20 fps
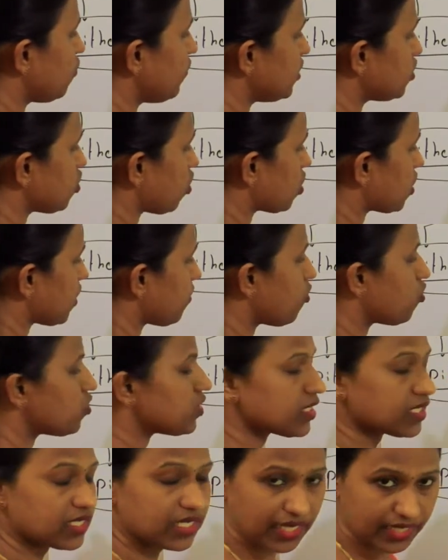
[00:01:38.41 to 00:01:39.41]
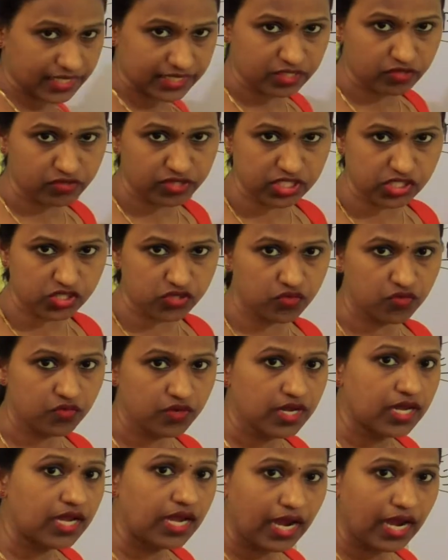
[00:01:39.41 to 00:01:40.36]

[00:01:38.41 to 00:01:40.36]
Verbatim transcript: we'll talk about connective tissue.